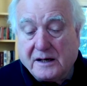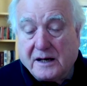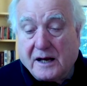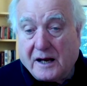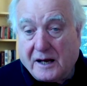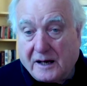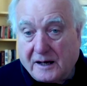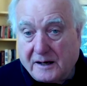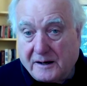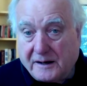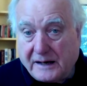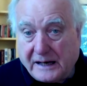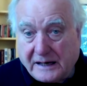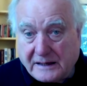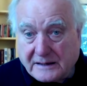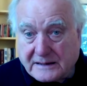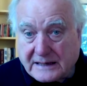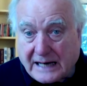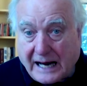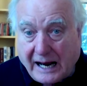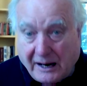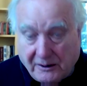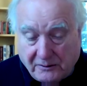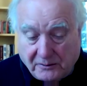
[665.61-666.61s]
its
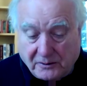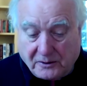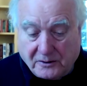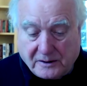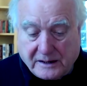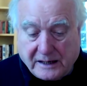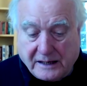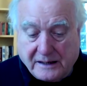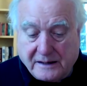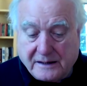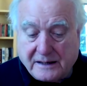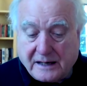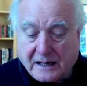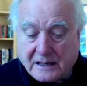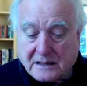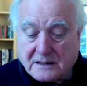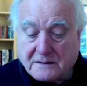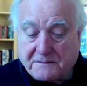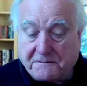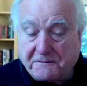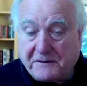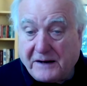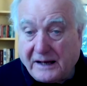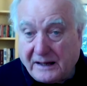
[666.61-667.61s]
outlook
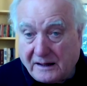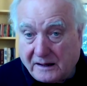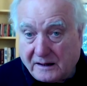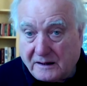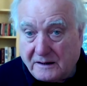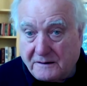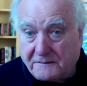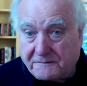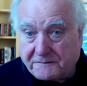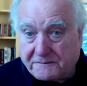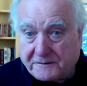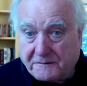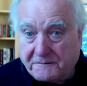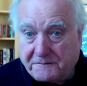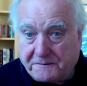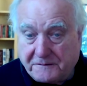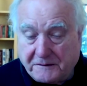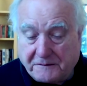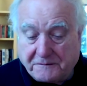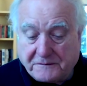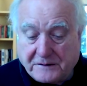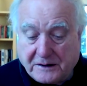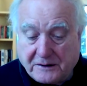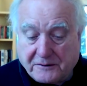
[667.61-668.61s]
index fell from
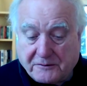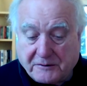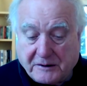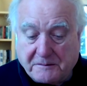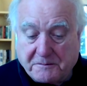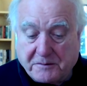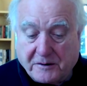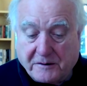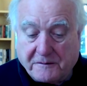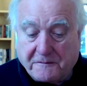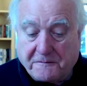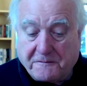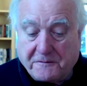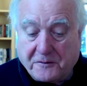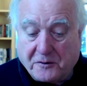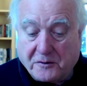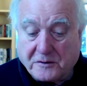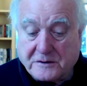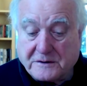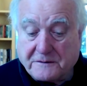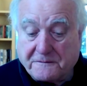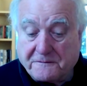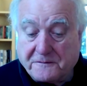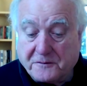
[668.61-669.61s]

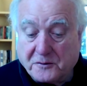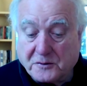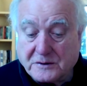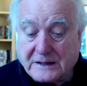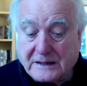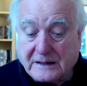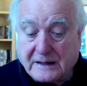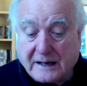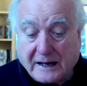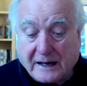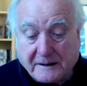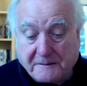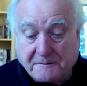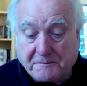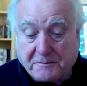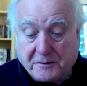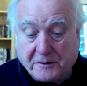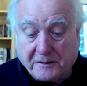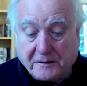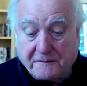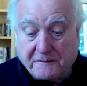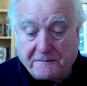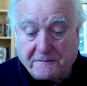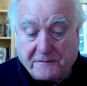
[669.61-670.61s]
53.4 to
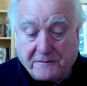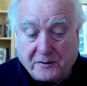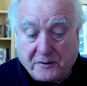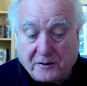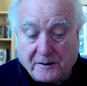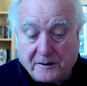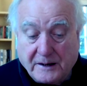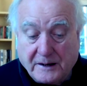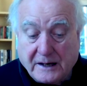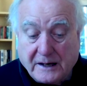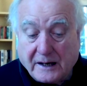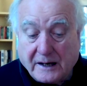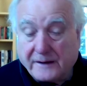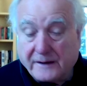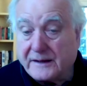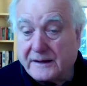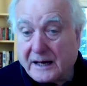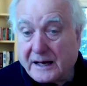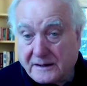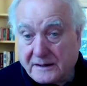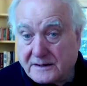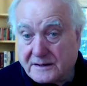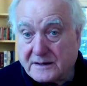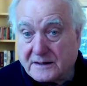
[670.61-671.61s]
49.4, and
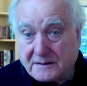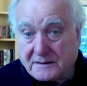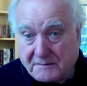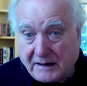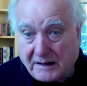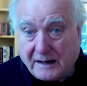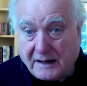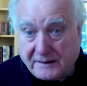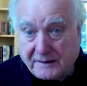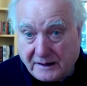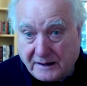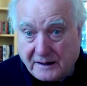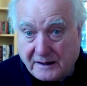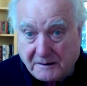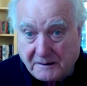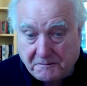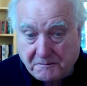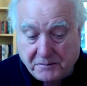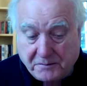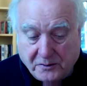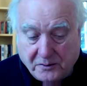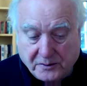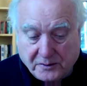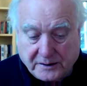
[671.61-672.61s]
that's, I think,
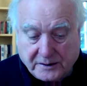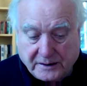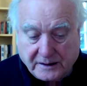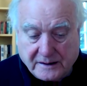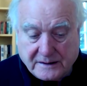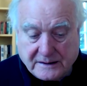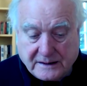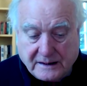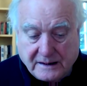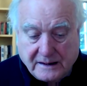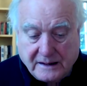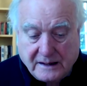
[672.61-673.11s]
important.